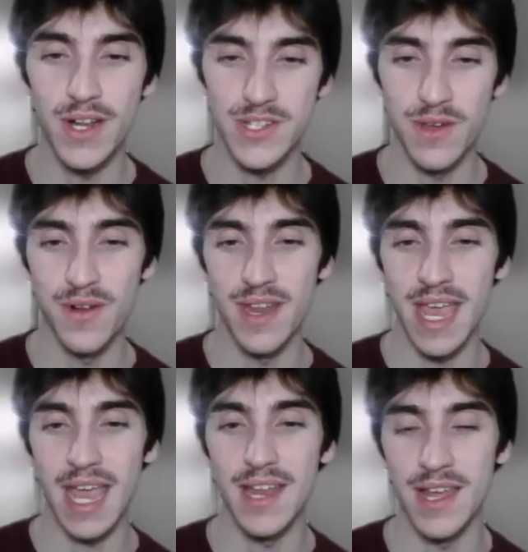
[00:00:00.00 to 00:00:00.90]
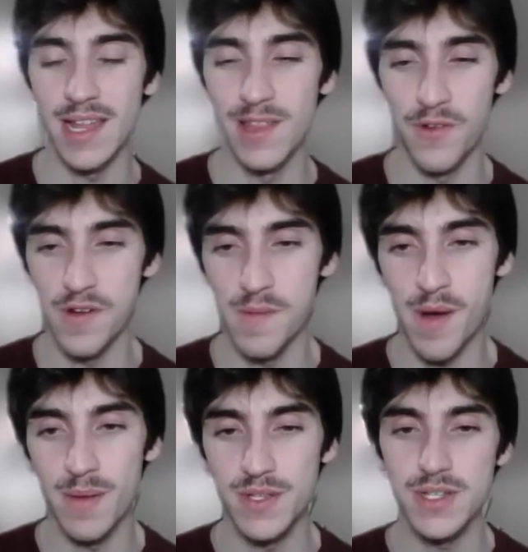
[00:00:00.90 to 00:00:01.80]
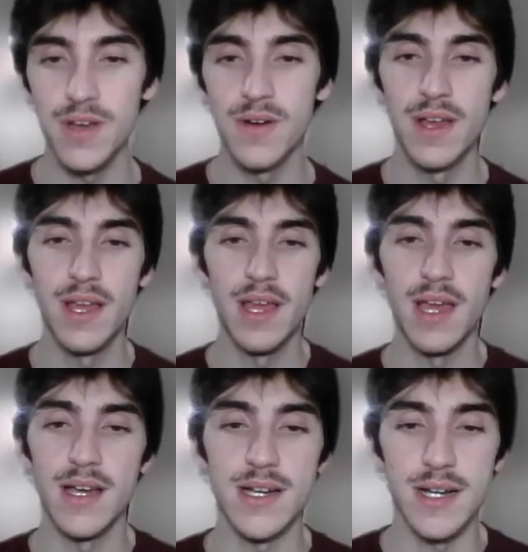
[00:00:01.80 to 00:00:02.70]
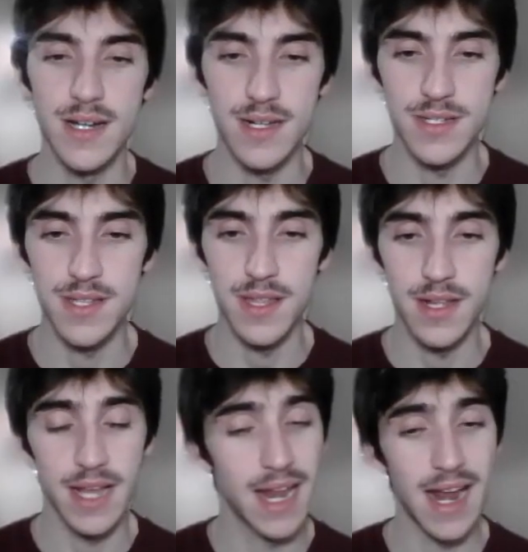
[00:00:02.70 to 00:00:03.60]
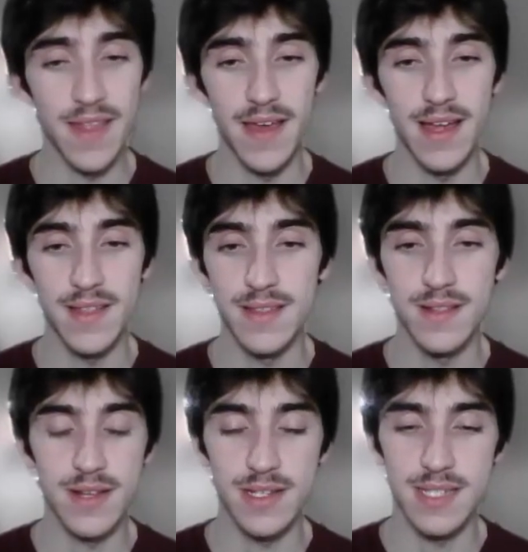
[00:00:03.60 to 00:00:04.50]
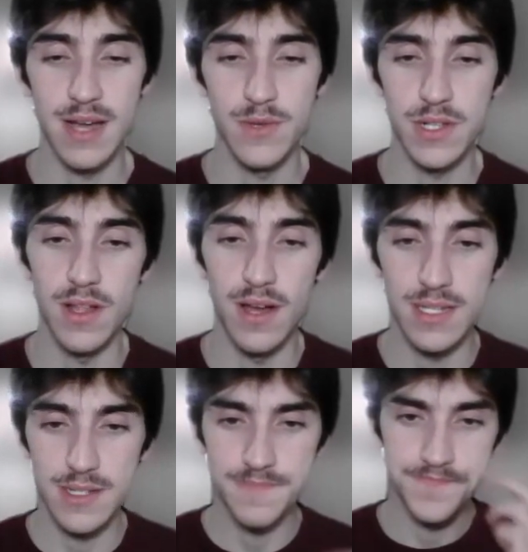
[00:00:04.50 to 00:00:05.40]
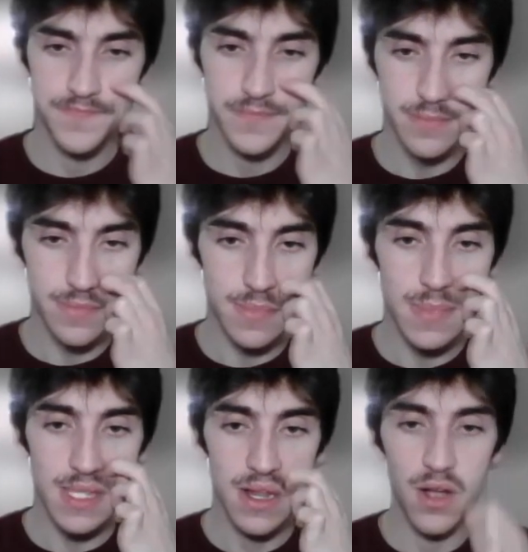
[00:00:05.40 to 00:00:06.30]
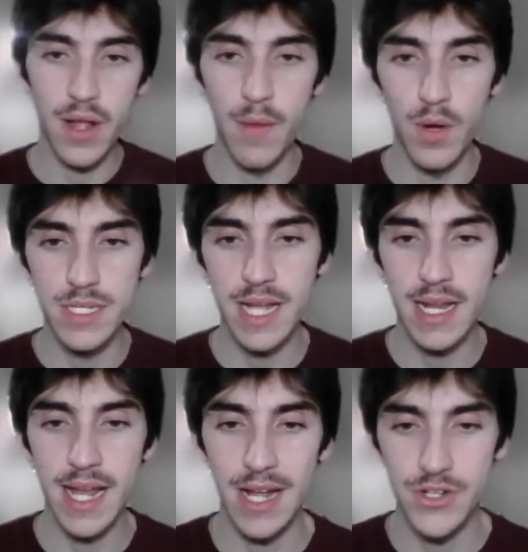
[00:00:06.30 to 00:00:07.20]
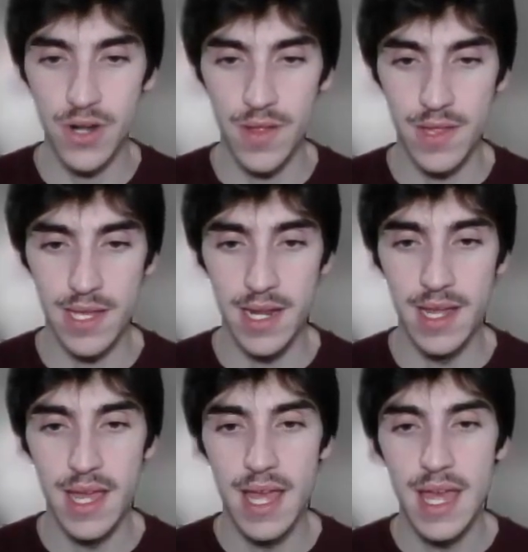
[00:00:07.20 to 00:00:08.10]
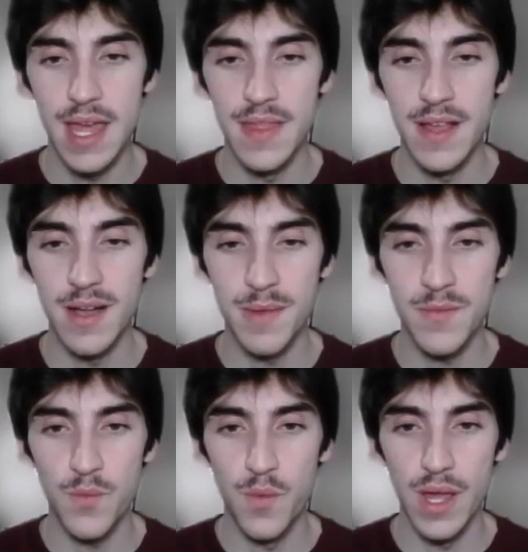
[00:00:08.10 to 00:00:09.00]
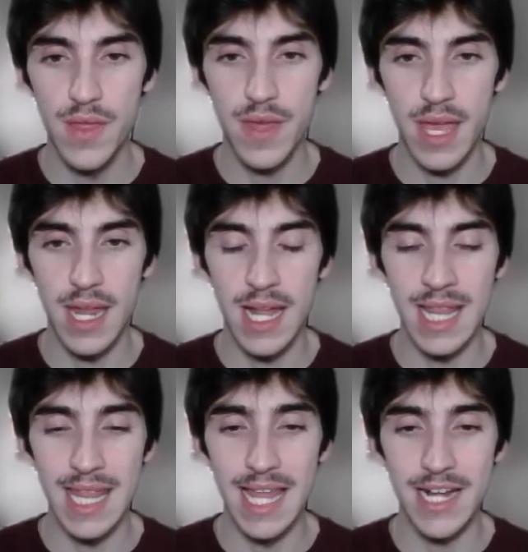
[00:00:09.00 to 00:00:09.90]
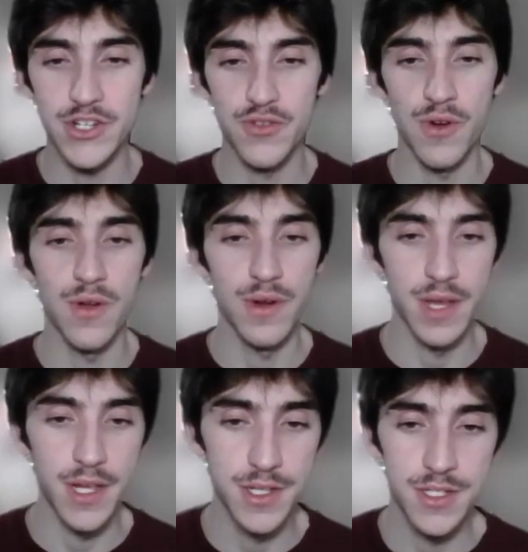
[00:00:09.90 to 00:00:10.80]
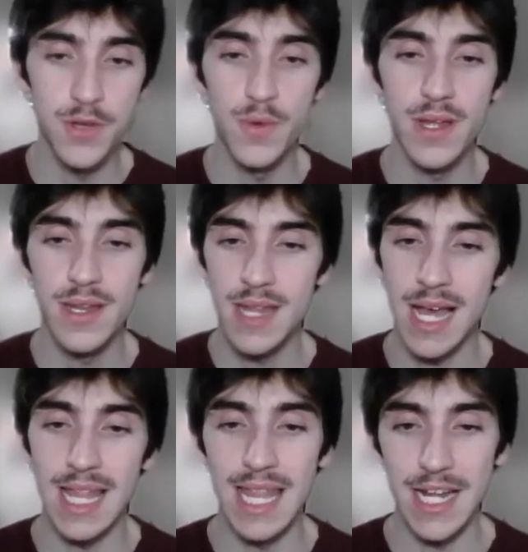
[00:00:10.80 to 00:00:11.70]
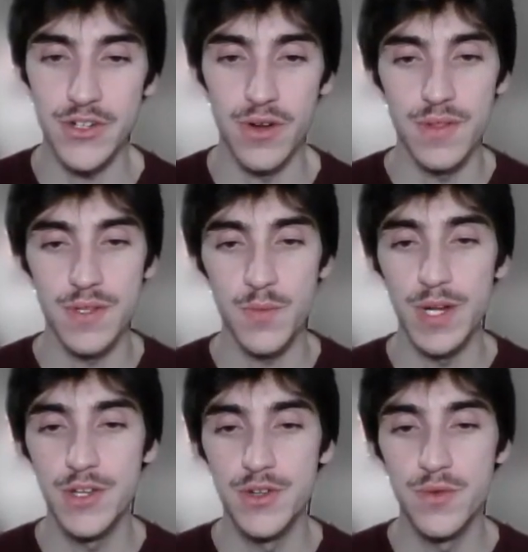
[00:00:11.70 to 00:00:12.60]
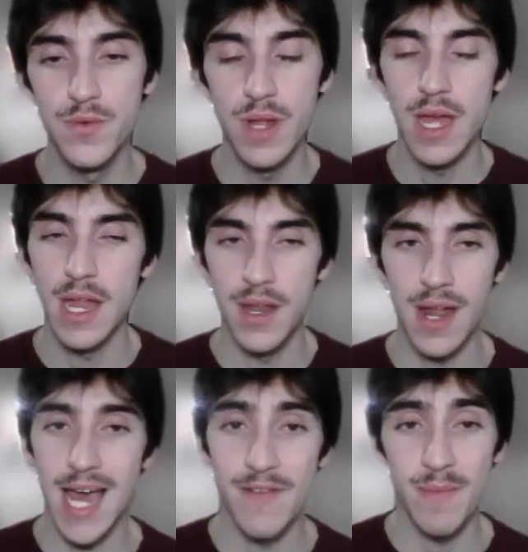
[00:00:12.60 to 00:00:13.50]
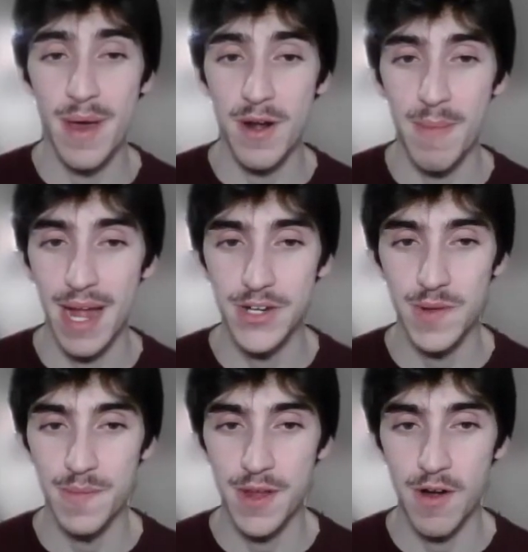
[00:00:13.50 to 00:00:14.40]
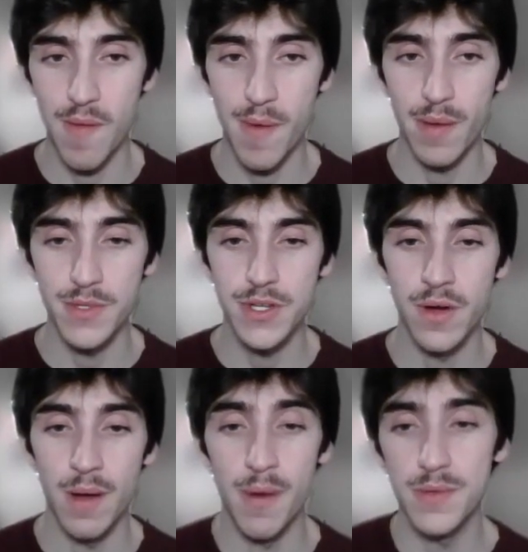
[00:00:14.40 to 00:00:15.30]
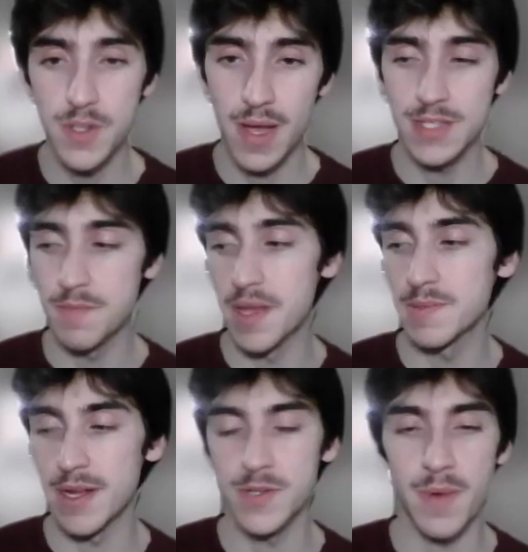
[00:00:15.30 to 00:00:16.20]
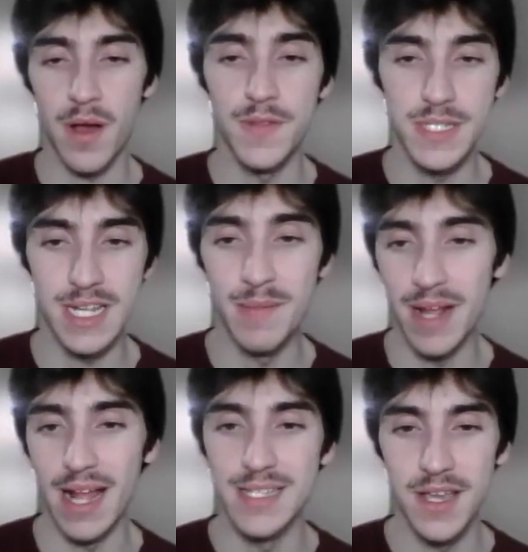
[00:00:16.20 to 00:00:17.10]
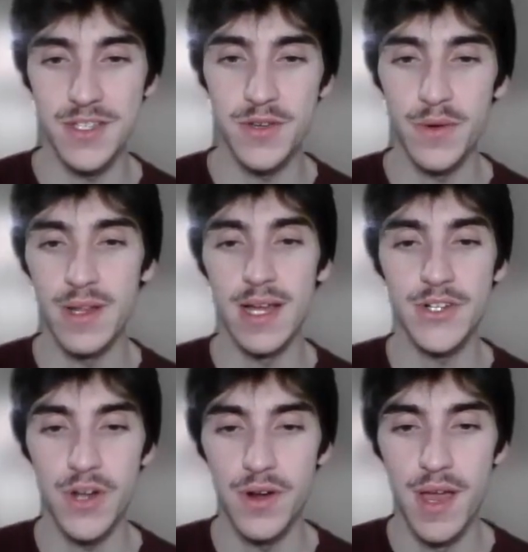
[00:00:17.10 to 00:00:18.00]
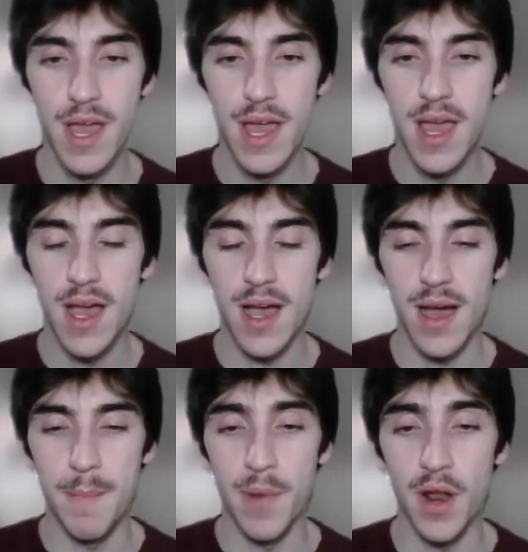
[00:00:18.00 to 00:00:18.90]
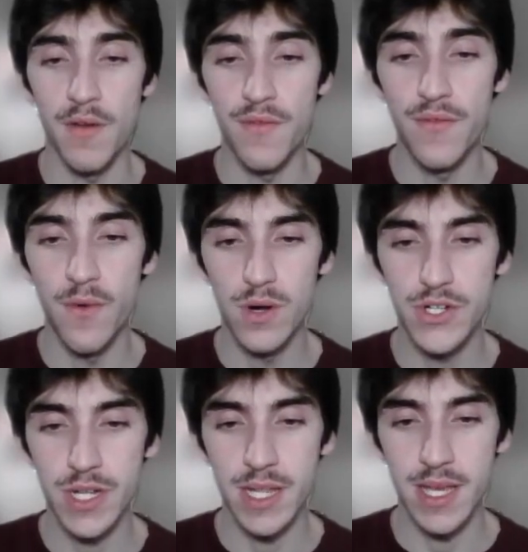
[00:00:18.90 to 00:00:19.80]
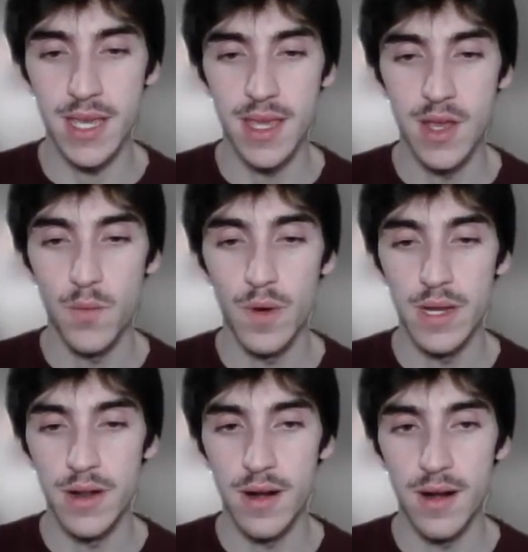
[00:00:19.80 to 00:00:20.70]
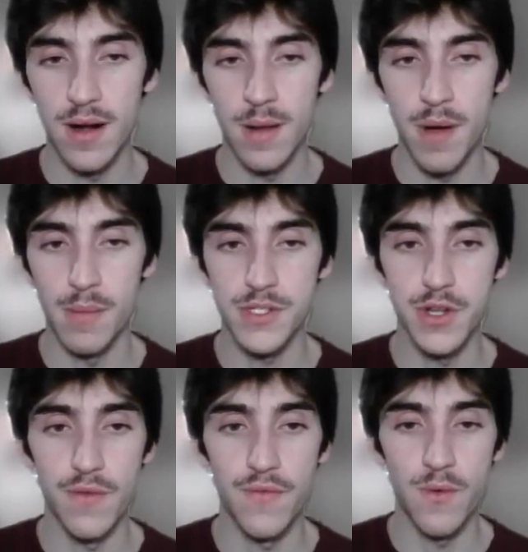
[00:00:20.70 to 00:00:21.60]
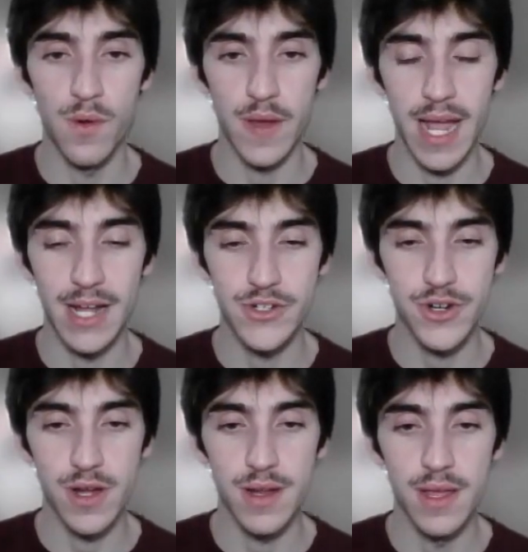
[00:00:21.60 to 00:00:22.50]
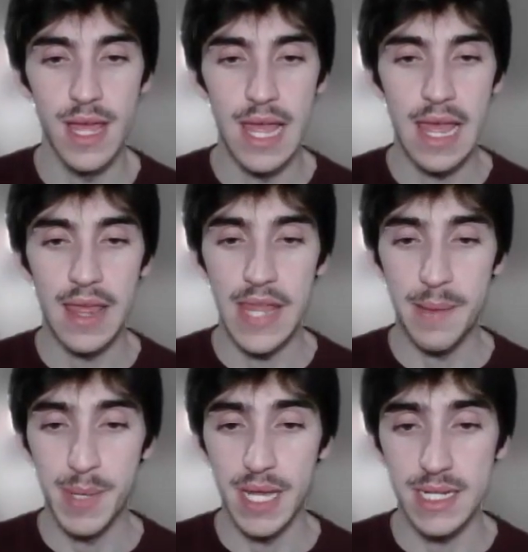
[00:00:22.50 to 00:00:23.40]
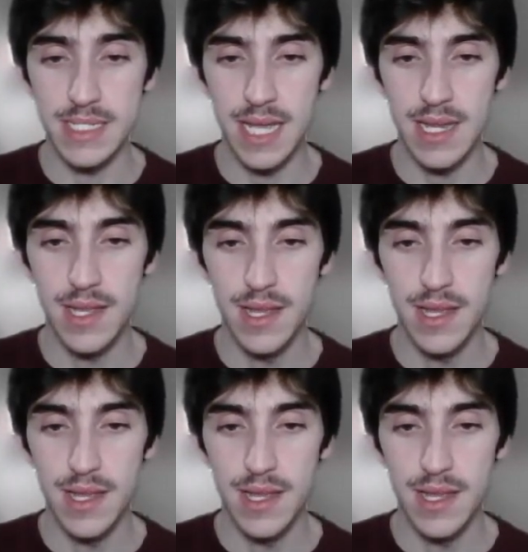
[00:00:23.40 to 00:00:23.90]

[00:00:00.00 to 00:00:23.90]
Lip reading: loaded and a loaded Abomasnow. So they get out of that because that was a loss. Okay, once again, Gastrodon on the lead. They come in with an Electrode, Hisuian Electrode. We do not have a better matchup than our Abomasnow. Abomasnow has the best matchup on this team against Hisuian Electrode, but unfortunately, we need our Abomasnow for the Gastrodon. That being said,